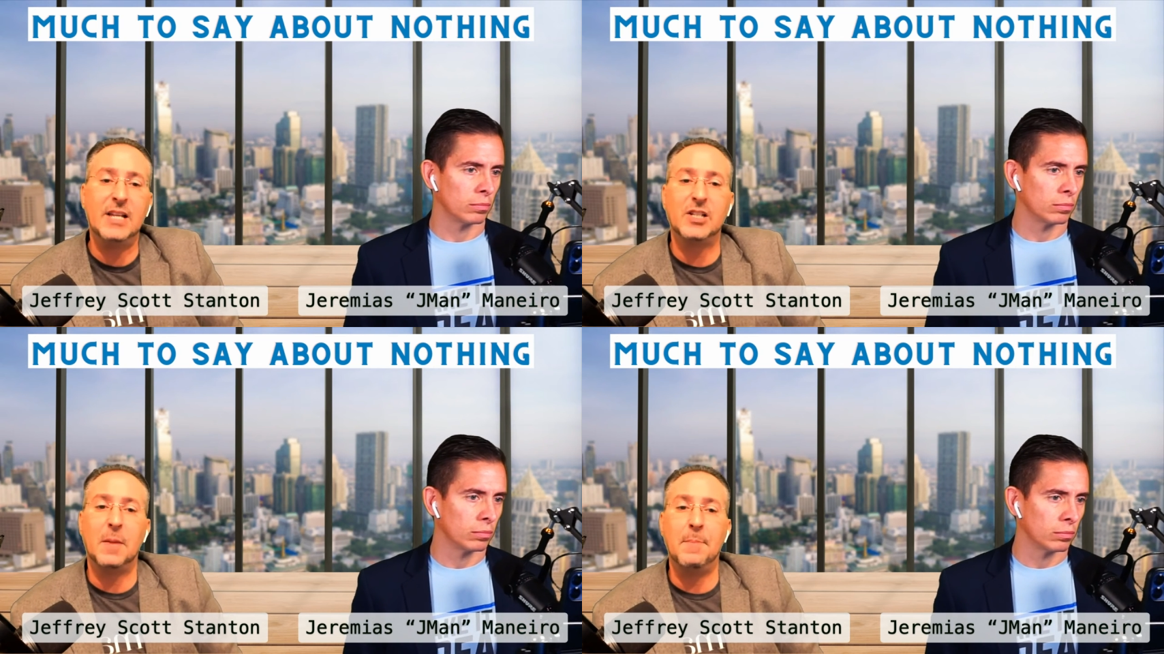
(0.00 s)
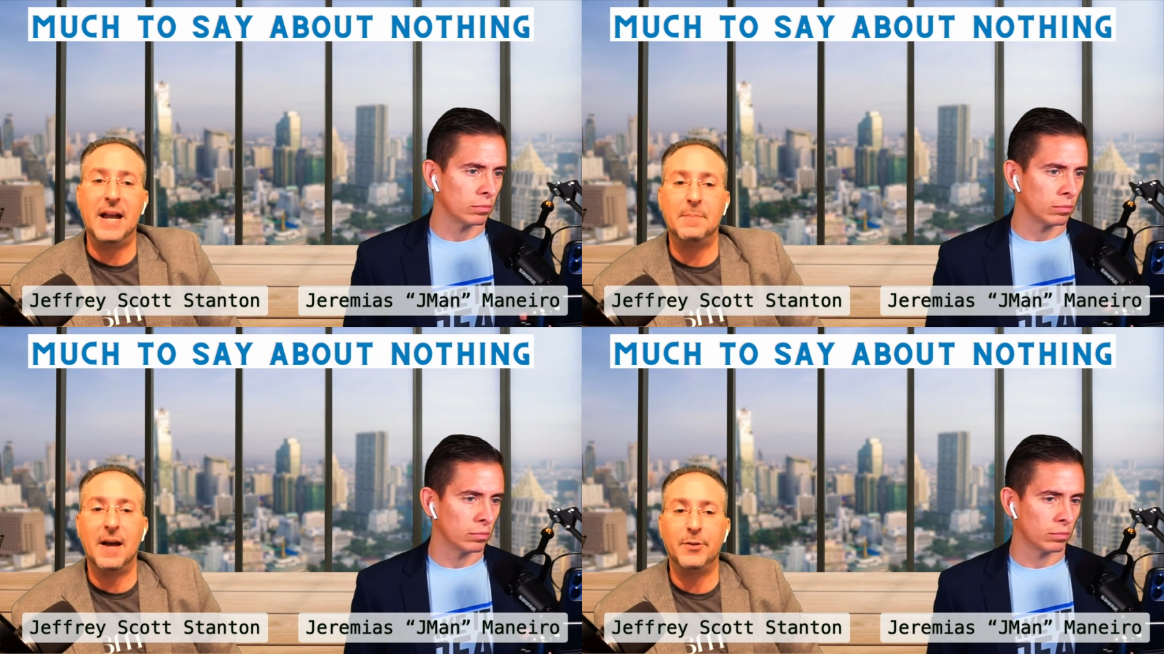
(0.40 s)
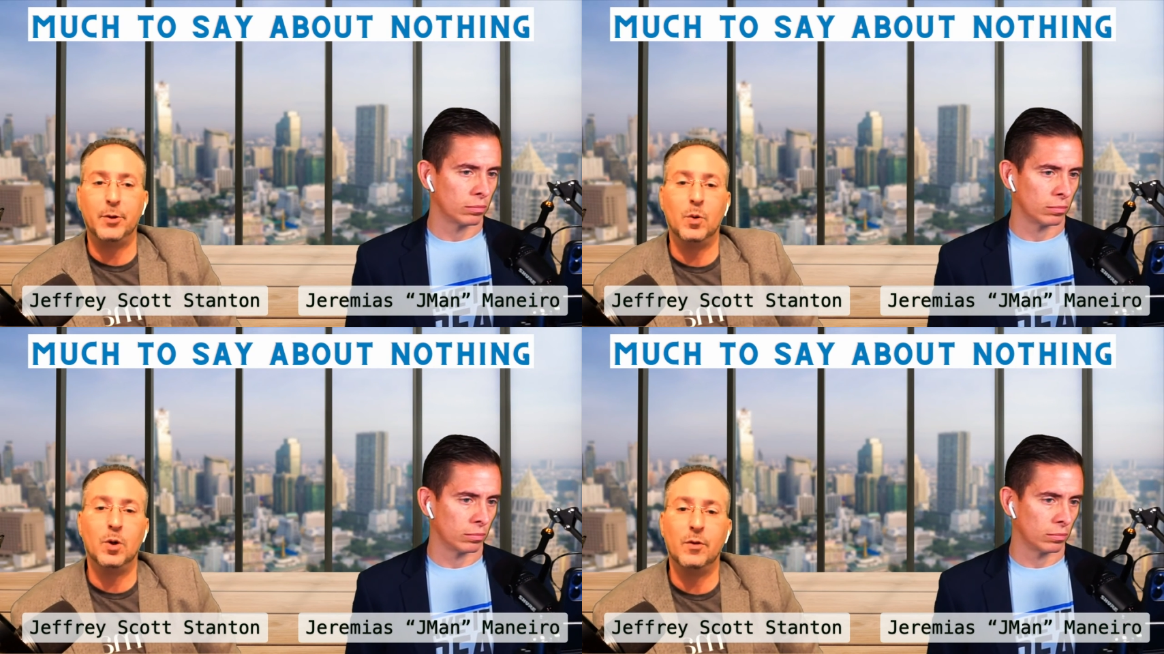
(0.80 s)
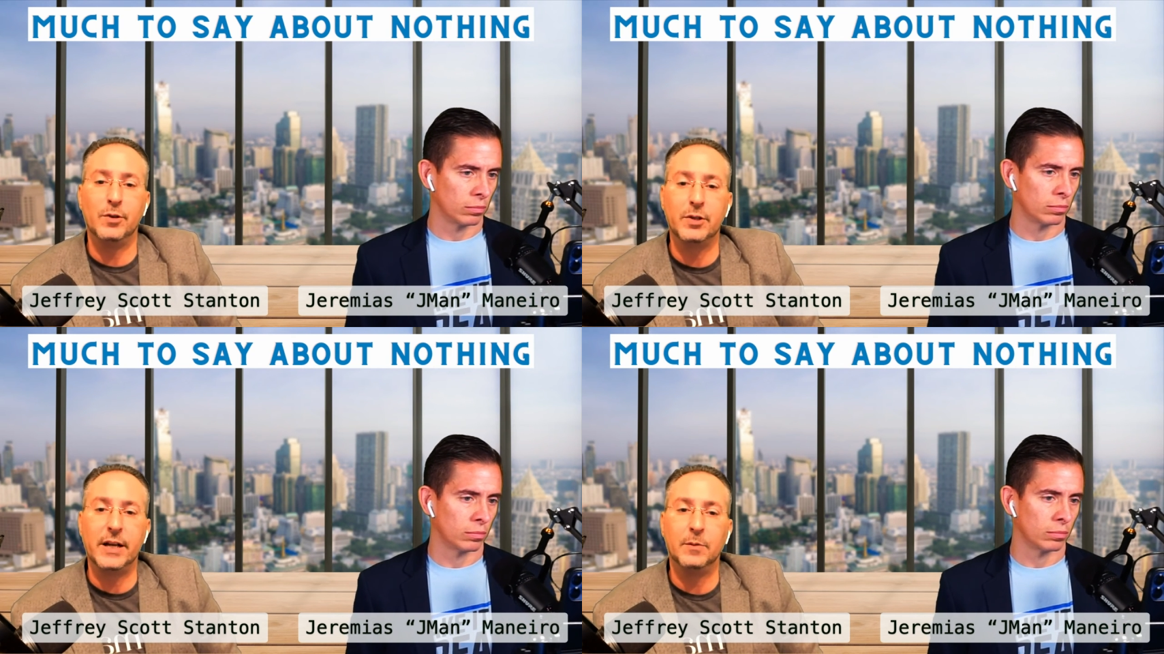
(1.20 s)
Speaker 1: and is going to badmouth you all over
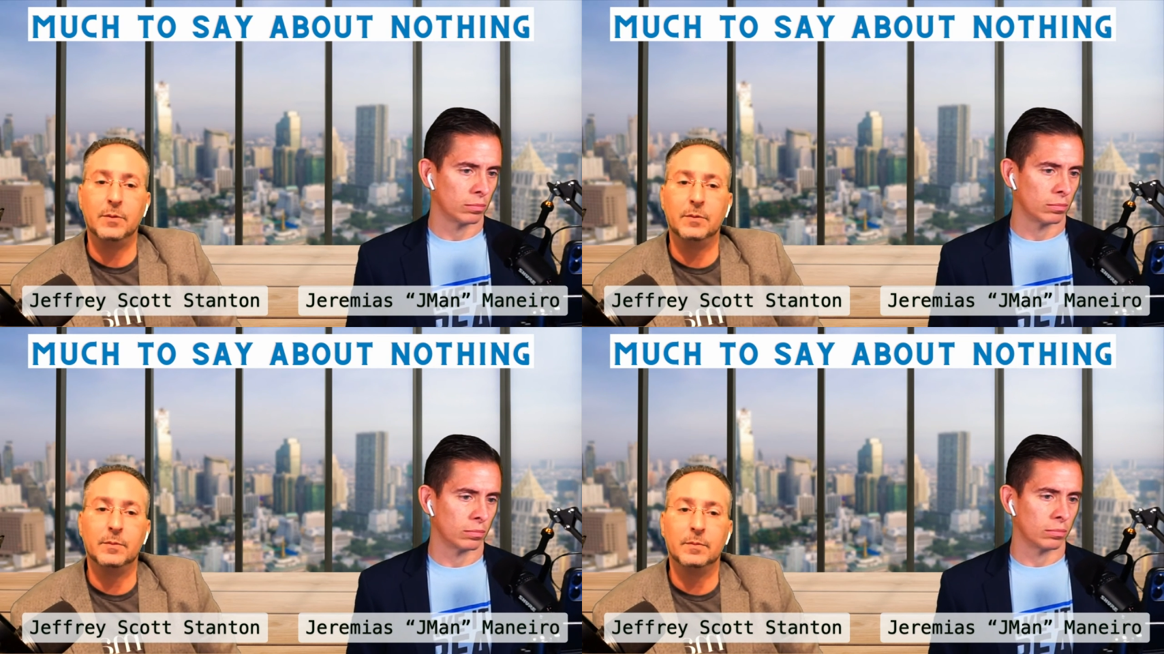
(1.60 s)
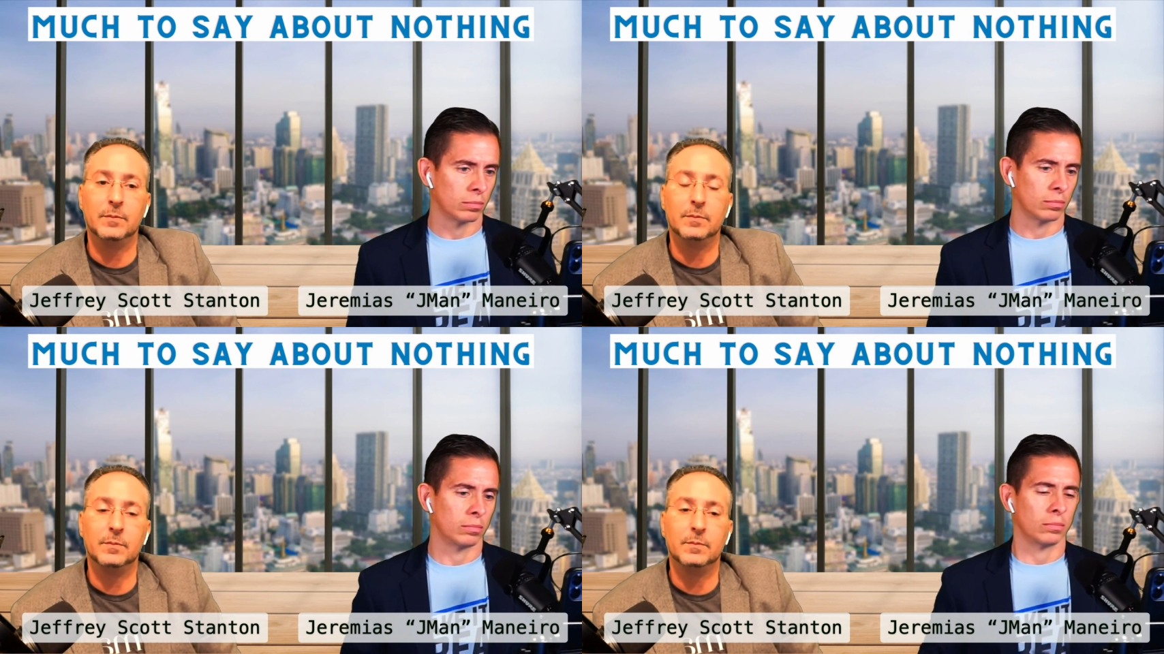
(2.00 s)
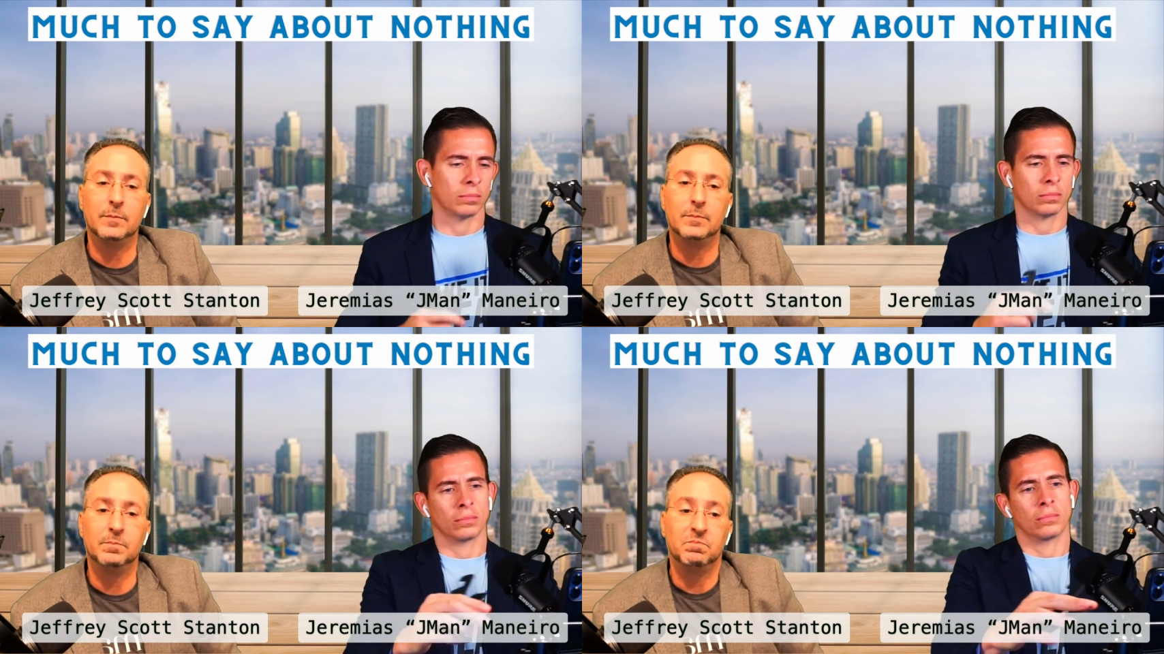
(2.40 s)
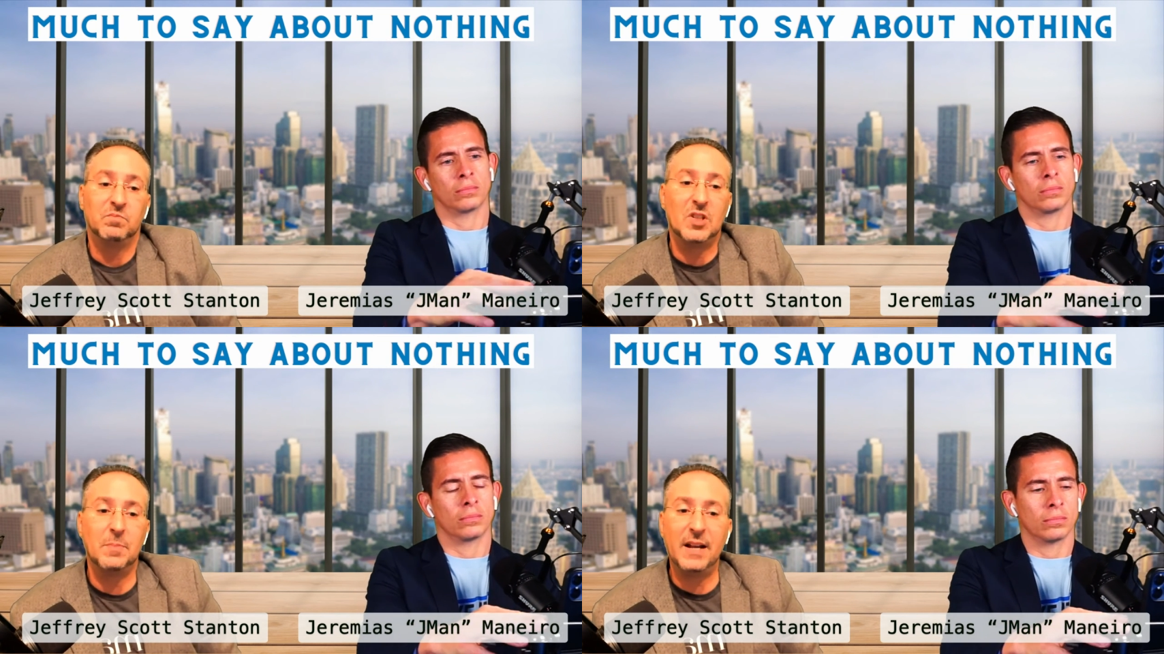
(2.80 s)
your town.
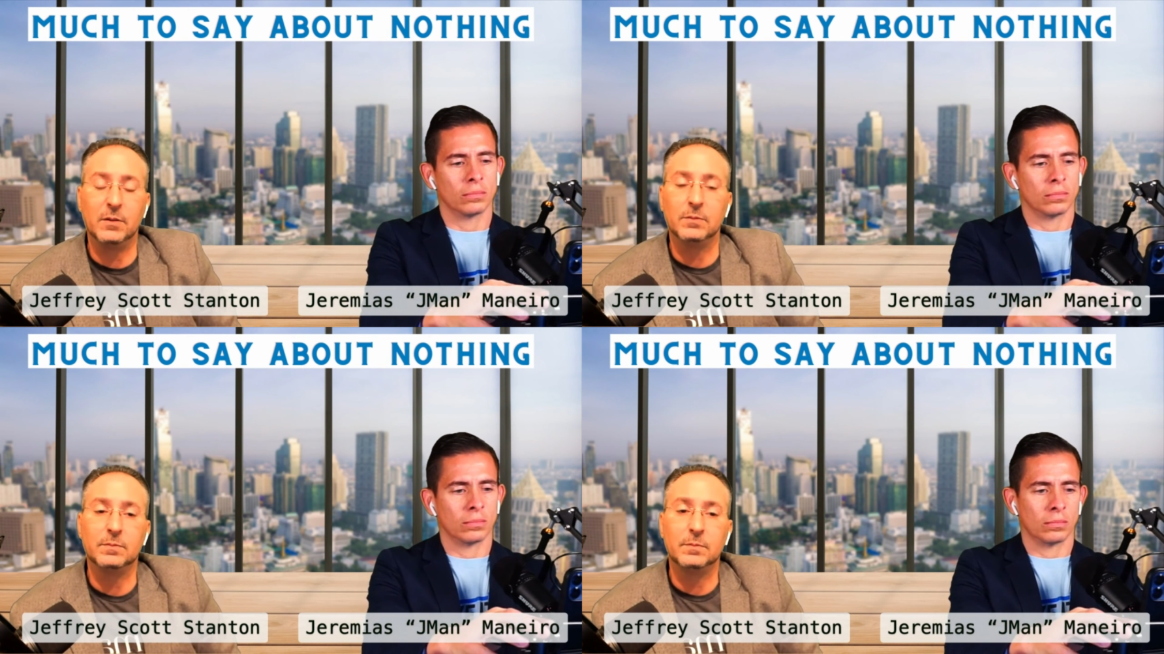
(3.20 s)
Doesn't matter.